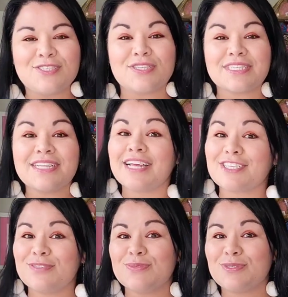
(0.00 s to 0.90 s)
So this
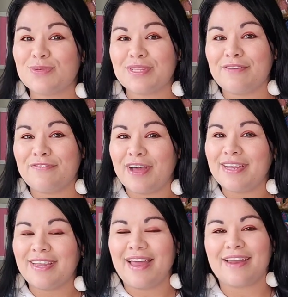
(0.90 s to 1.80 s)
collection was really
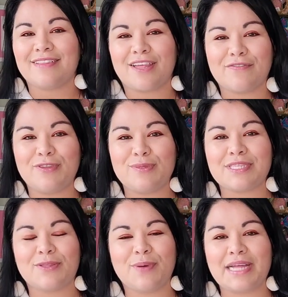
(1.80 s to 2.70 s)
fun. It had a lot of new
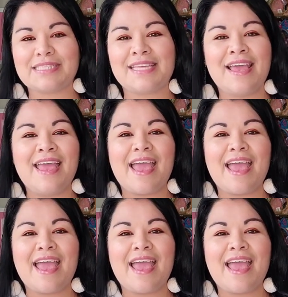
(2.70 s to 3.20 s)
silhouettes